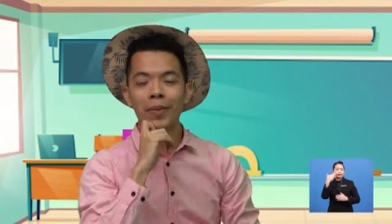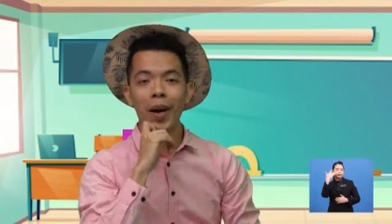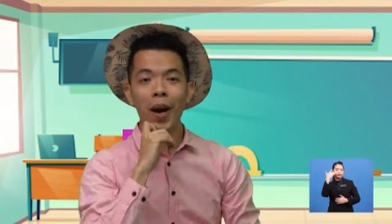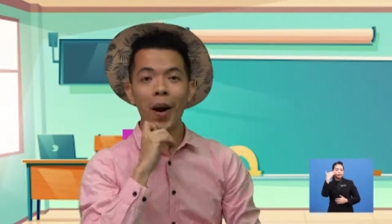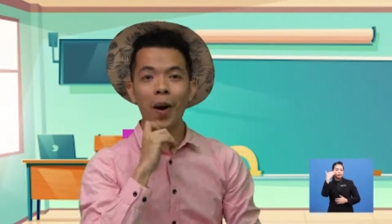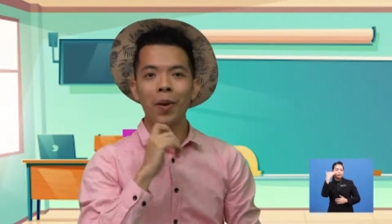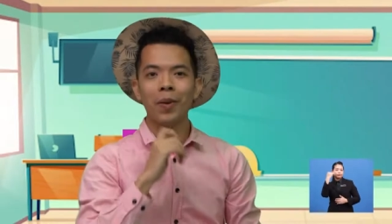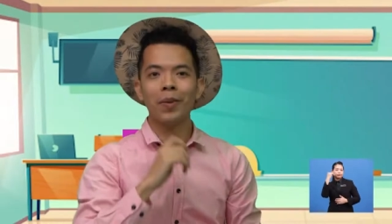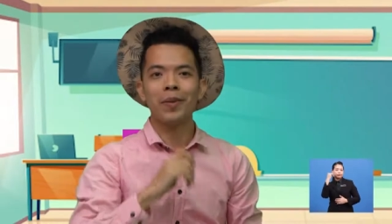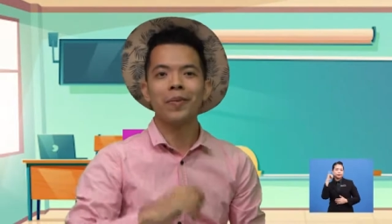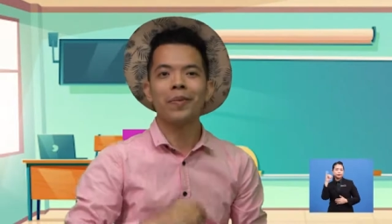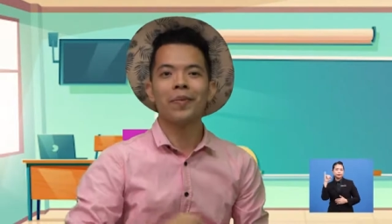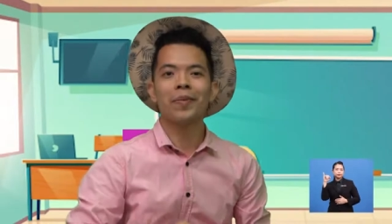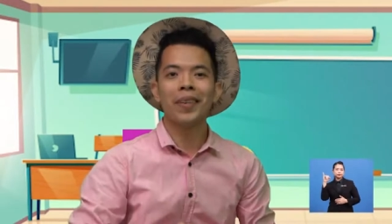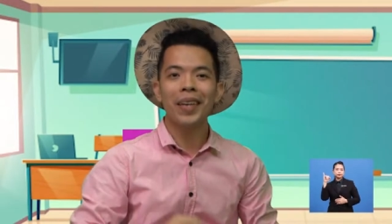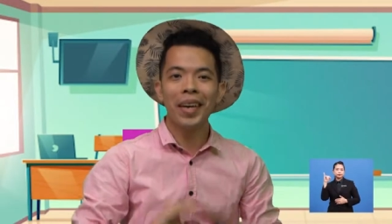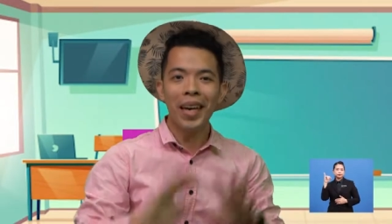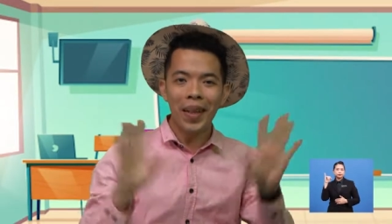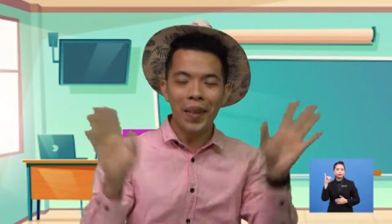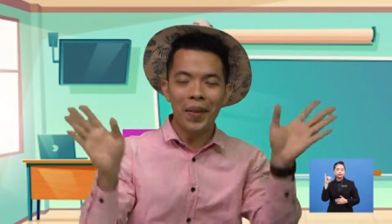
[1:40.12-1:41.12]
Oh,
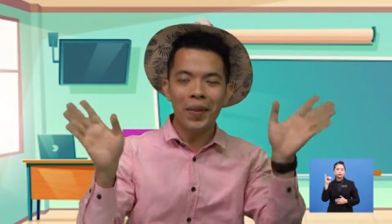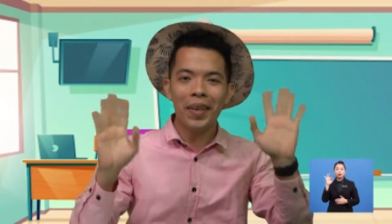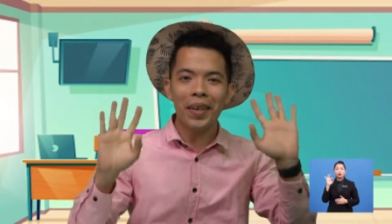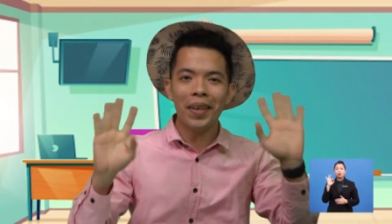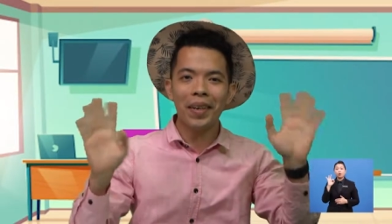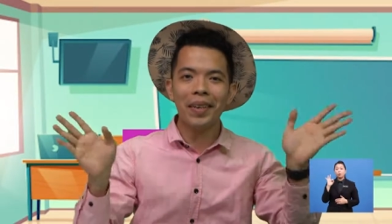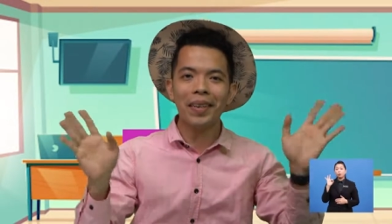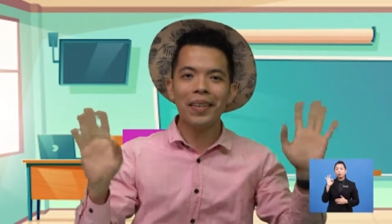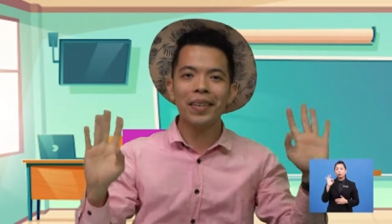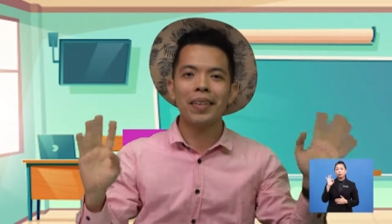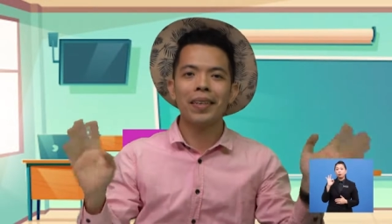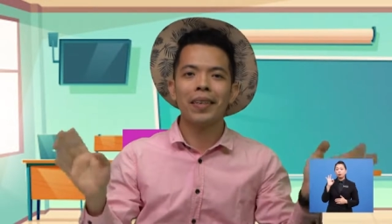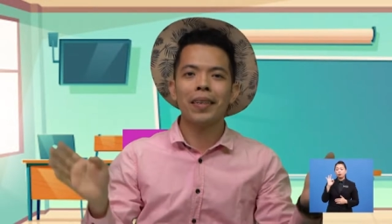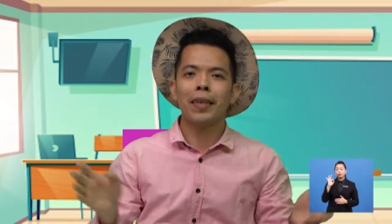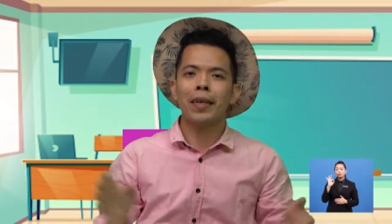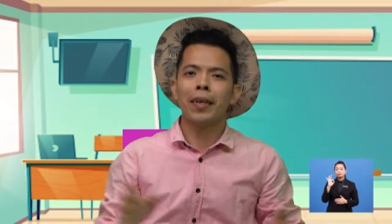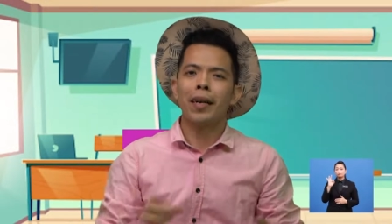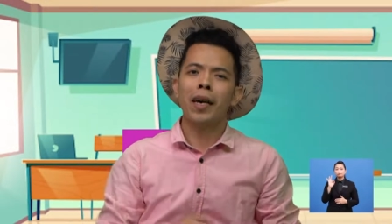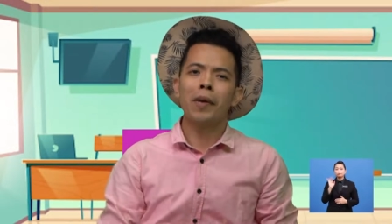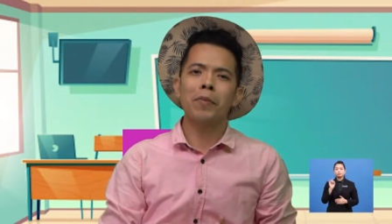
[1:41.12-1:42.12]
hello there.
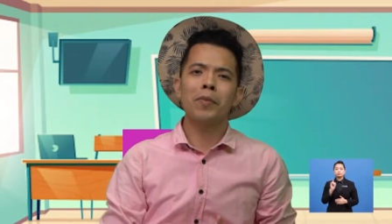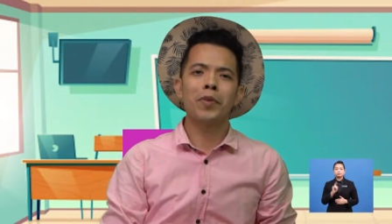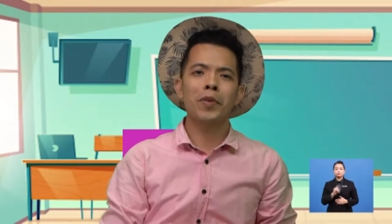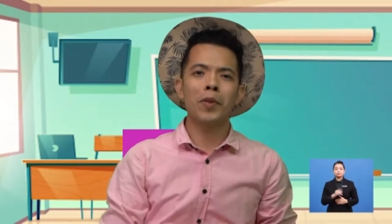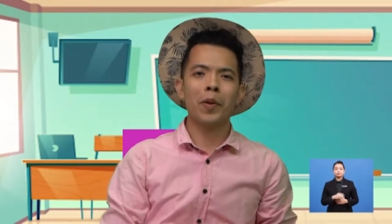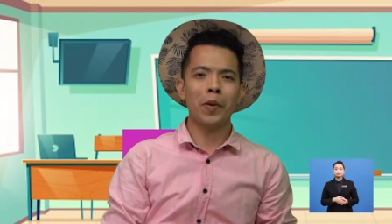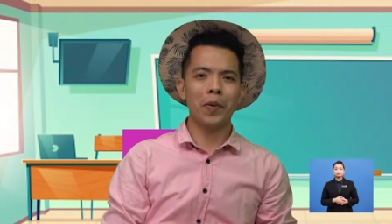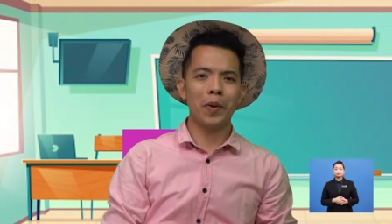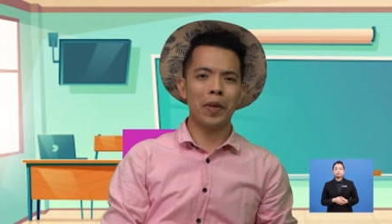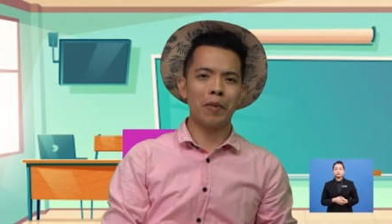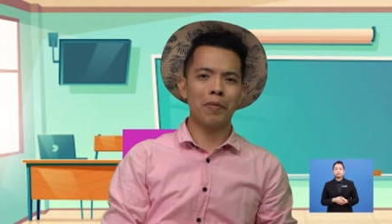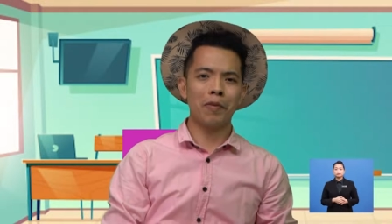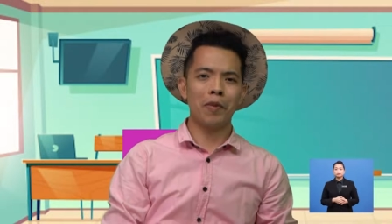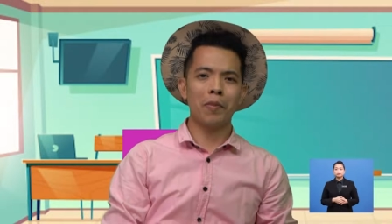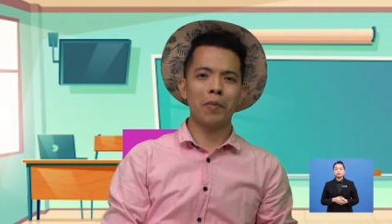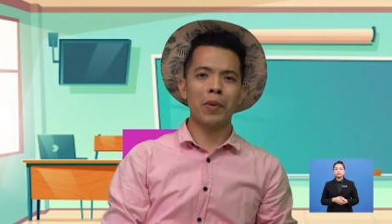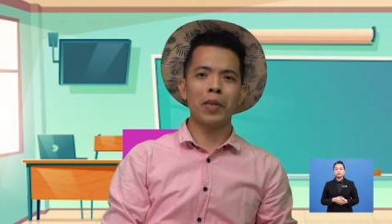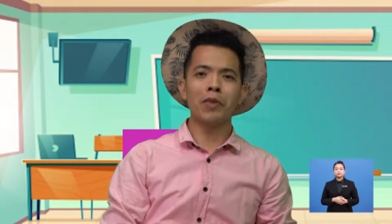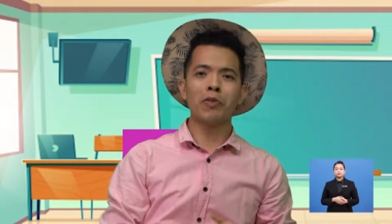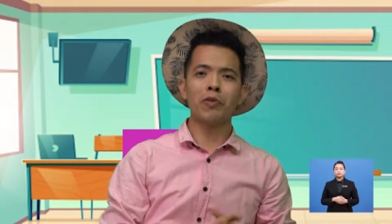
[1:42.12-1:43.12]
I'm sorry for
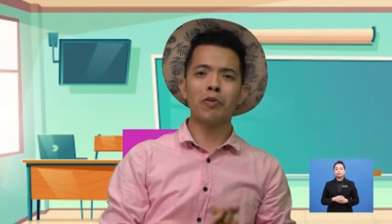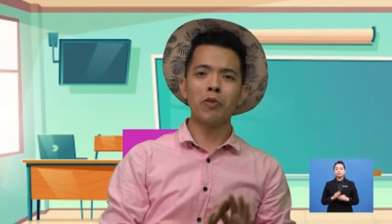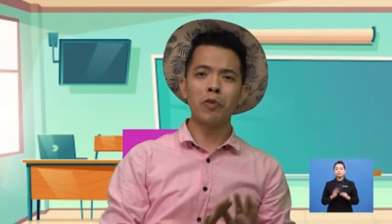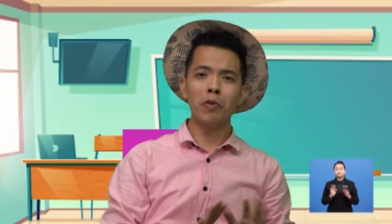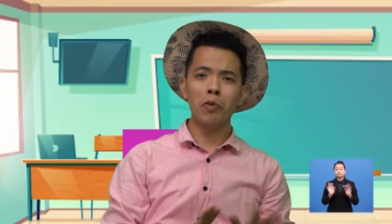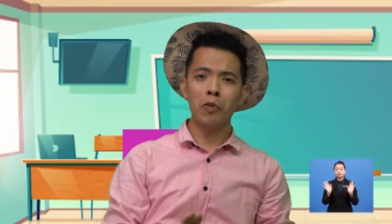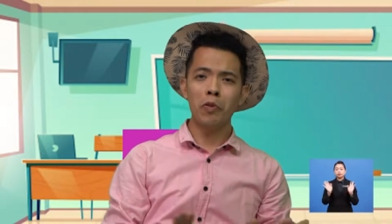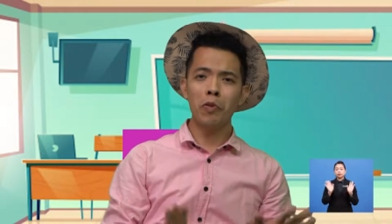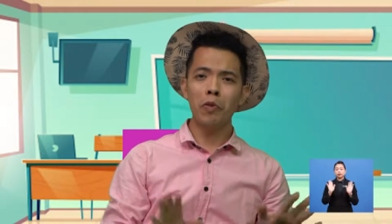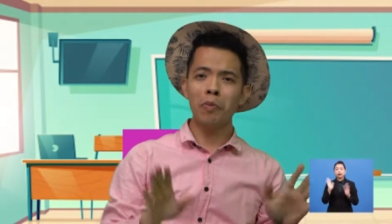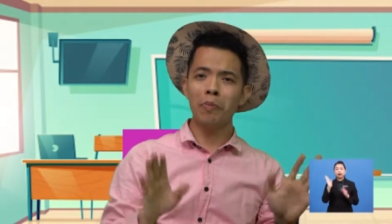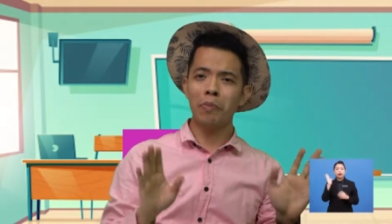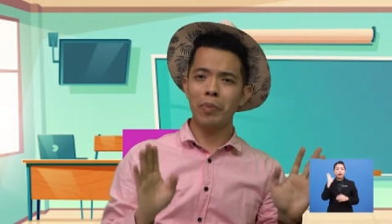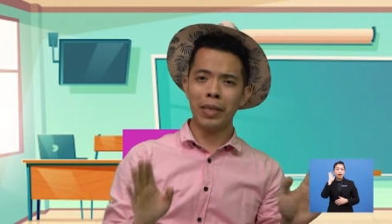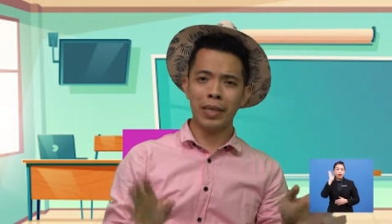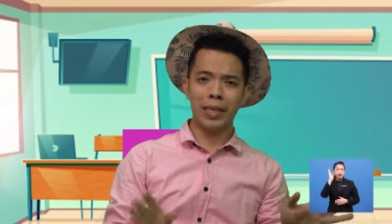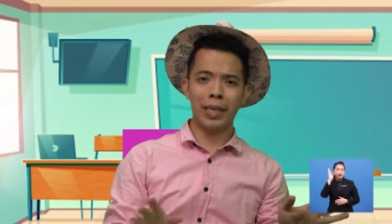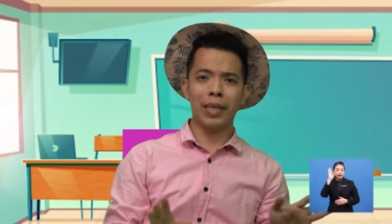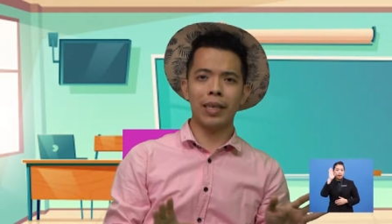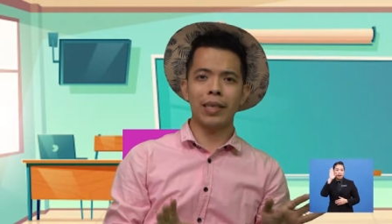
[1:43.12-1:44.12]
being too
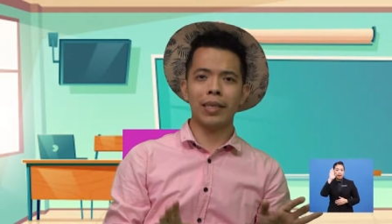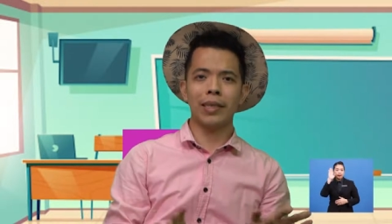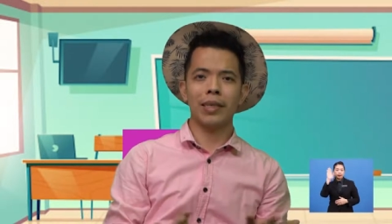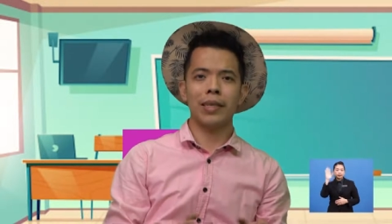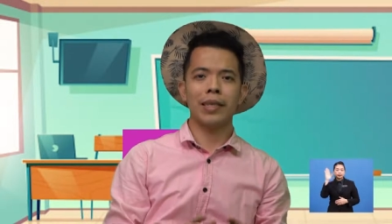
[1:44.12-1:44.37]
busy